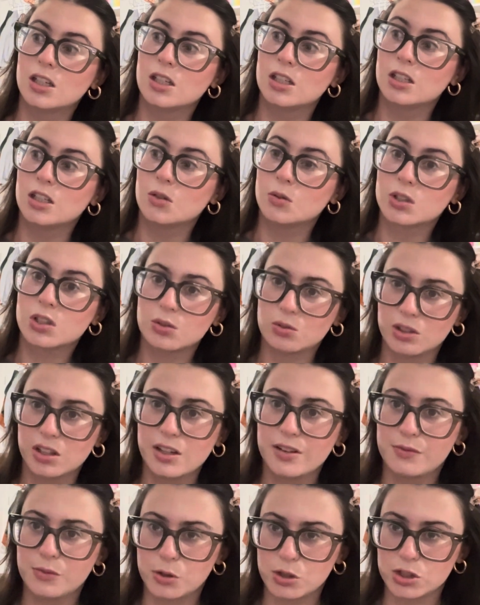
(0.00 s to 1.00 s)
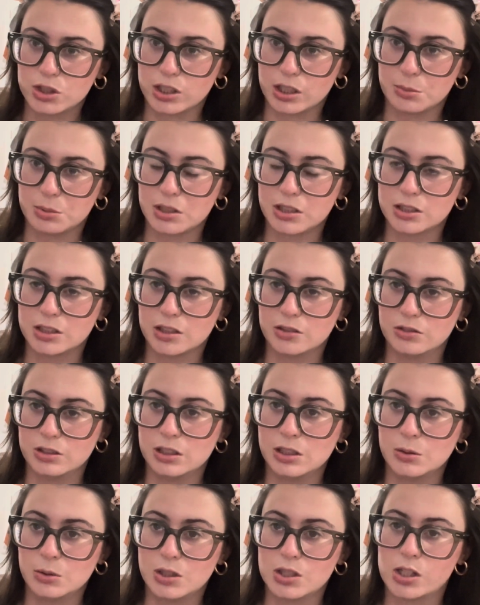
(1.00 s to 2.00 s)
which is really unfortunate because I really
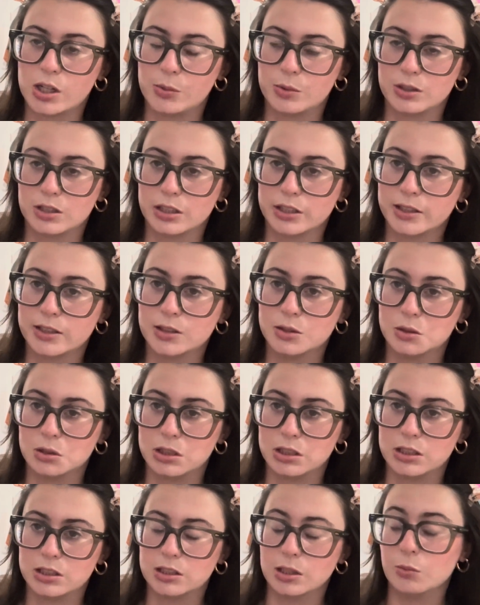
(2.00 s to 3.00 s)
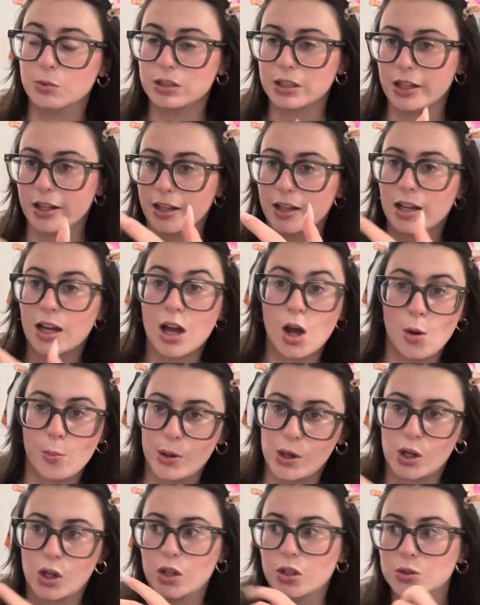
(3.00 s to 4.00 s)
wish I was like clueless and was like, oh my
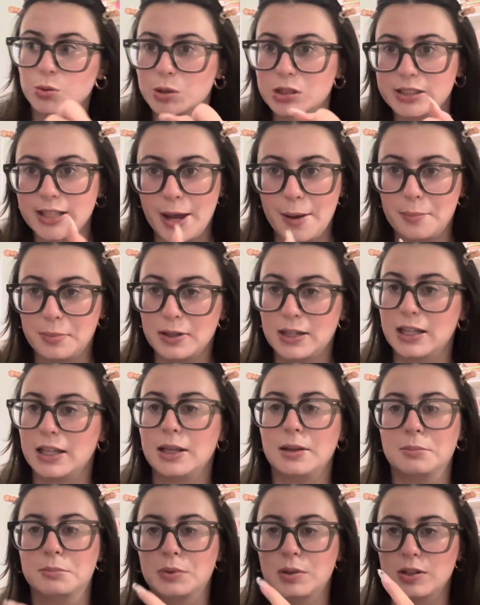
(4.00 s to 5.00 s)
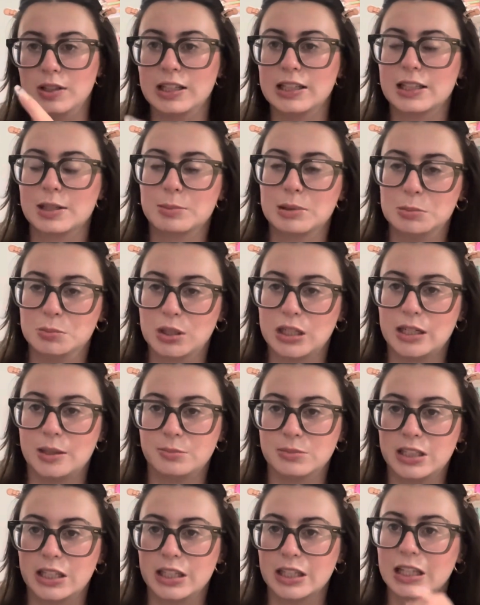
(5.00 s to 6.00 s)
gosh, what's happening? But like in my brain I'm
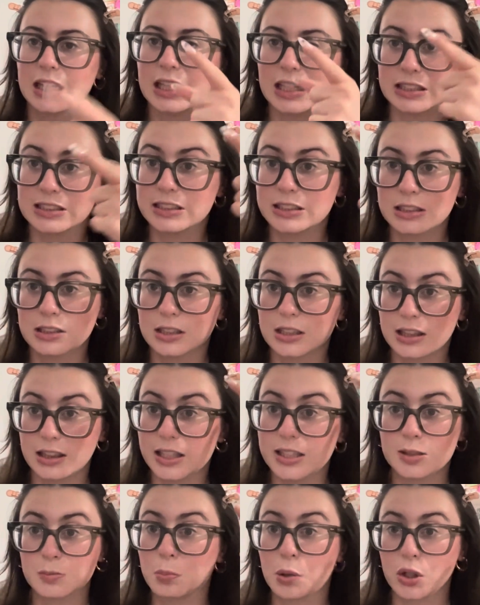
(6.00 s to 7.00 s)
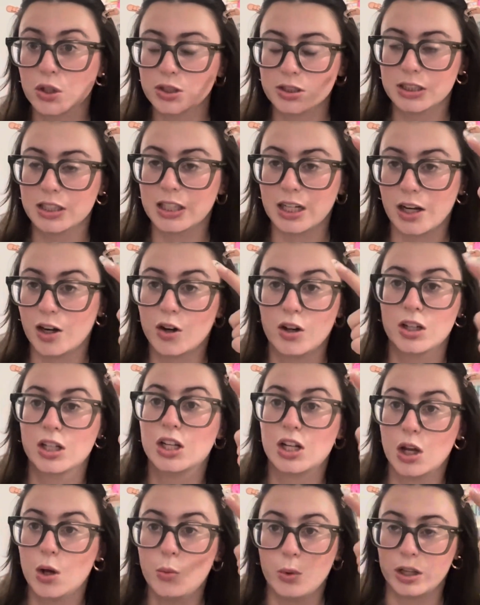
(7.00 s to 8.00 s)
like, it's this person, I already
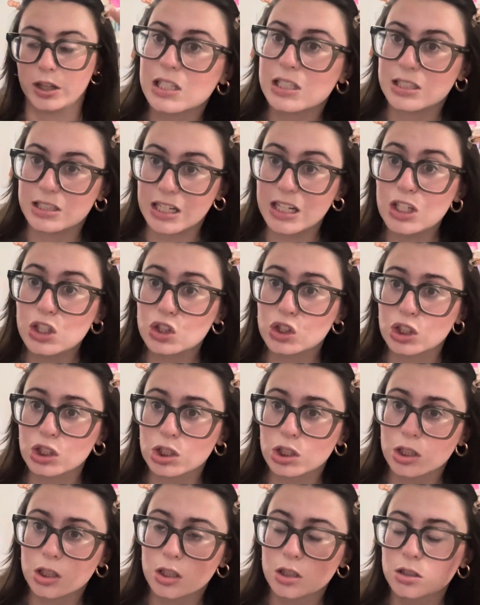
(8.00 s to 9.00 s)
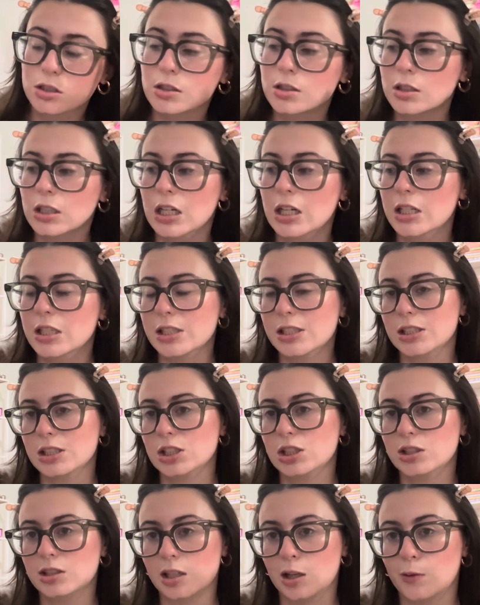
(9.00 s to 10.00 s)
know it. Danger.
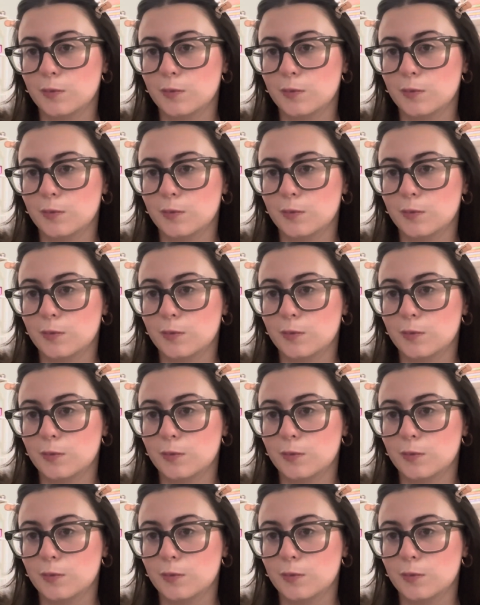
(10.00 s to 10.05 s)
So